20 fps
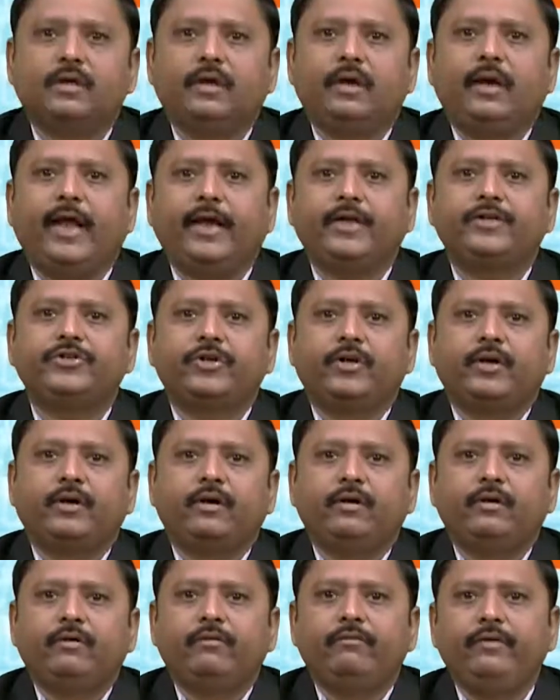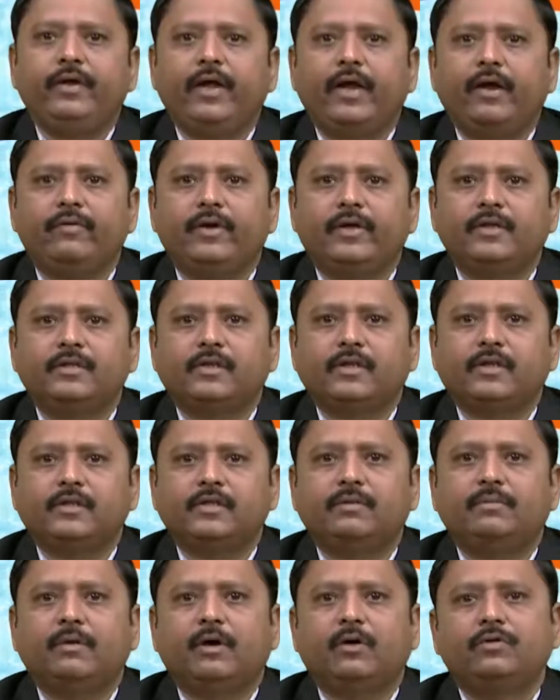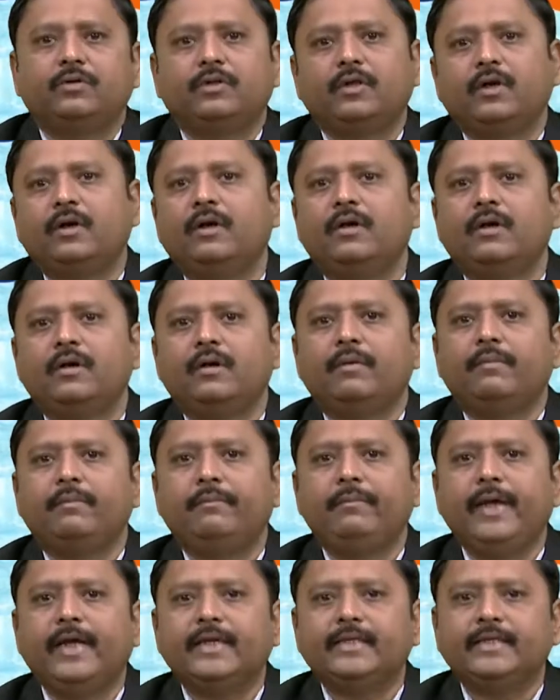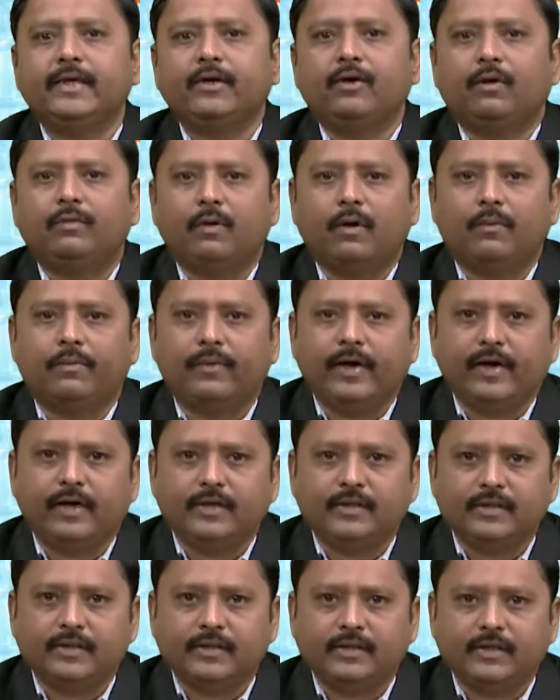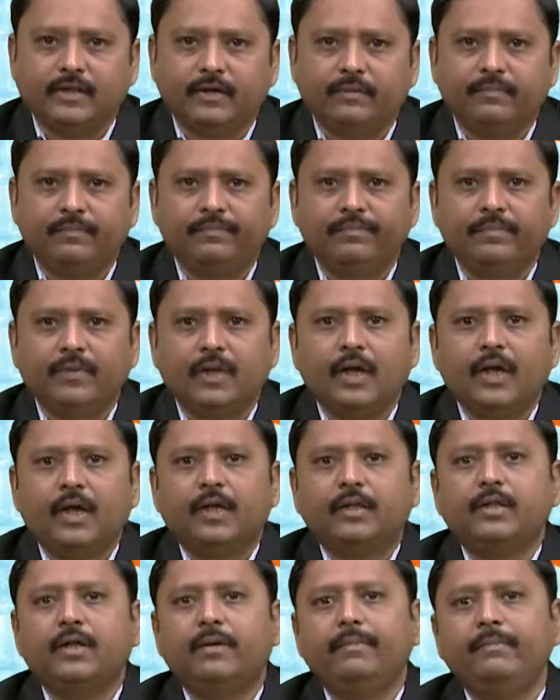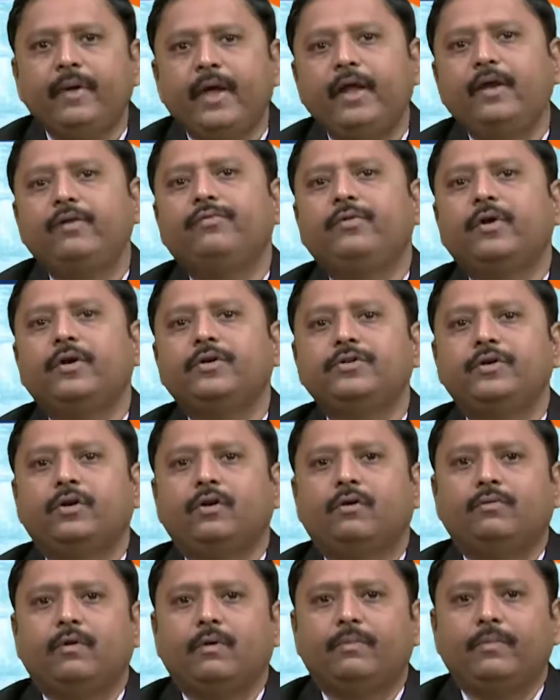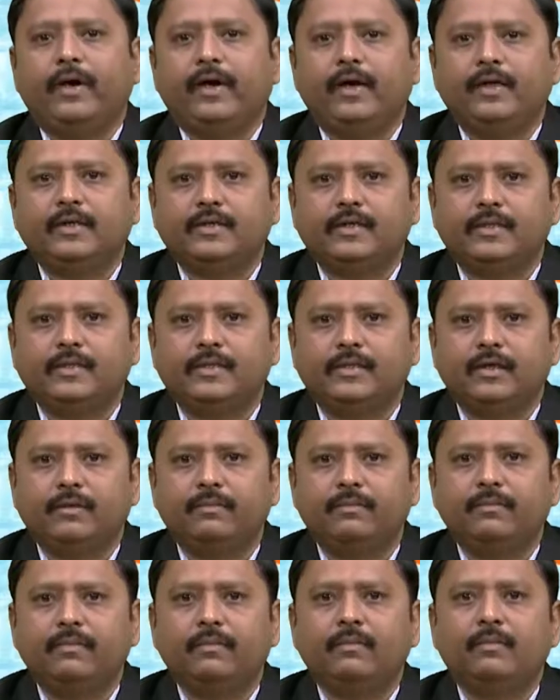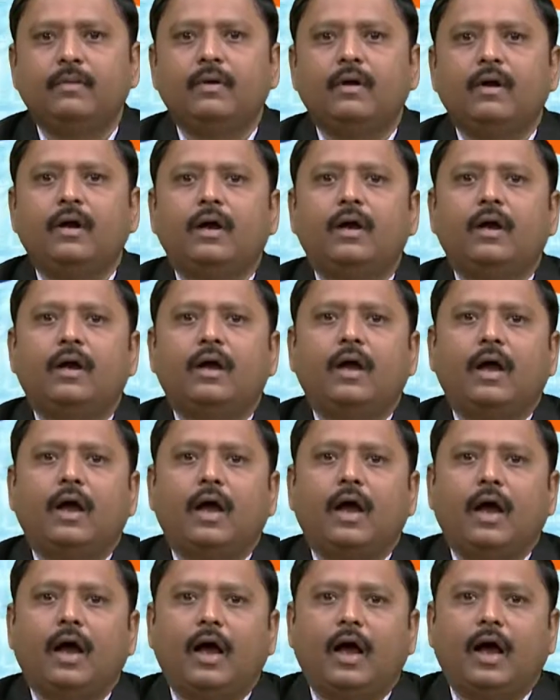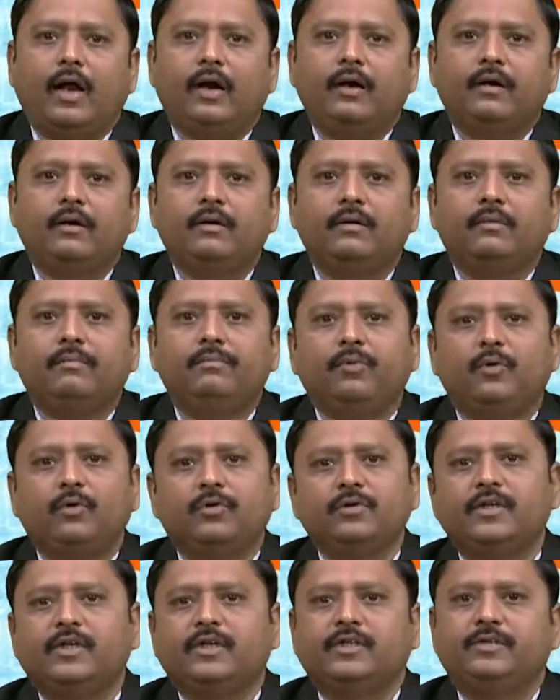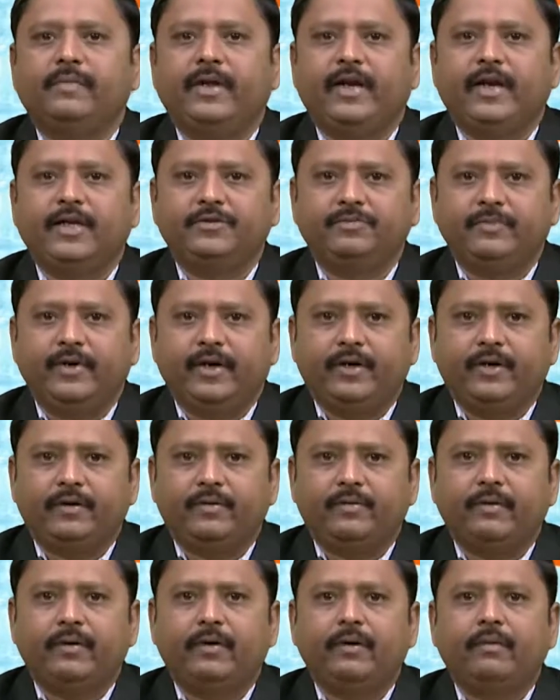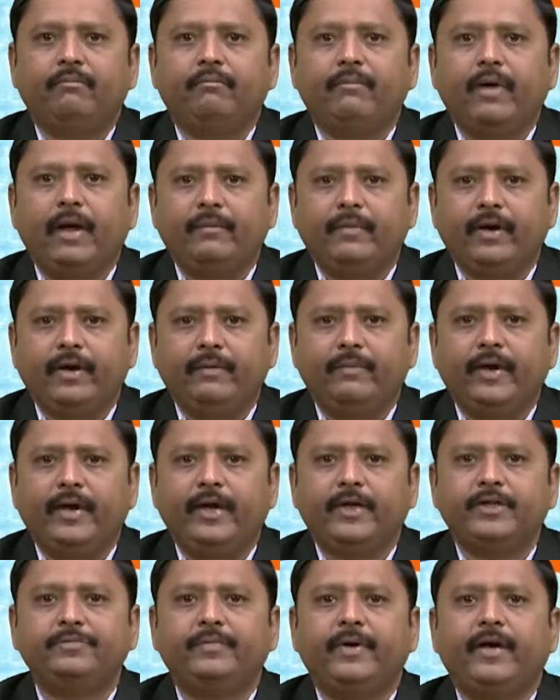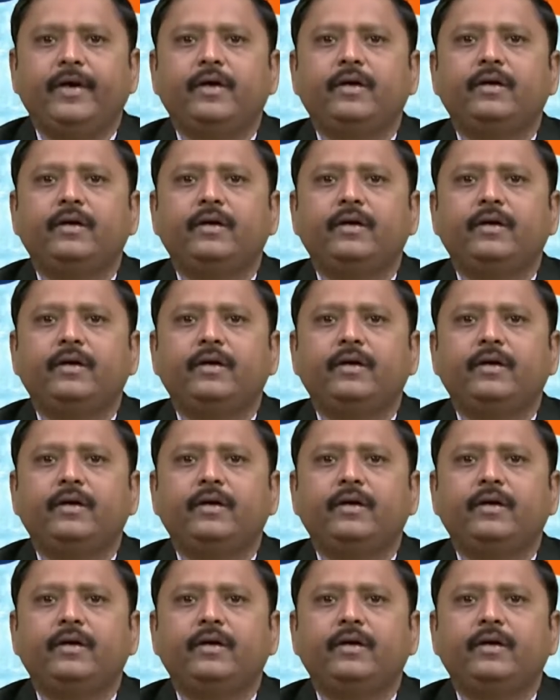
lecture, we have discussed about the basic of operating system. The main function of operating system are process management, memory management,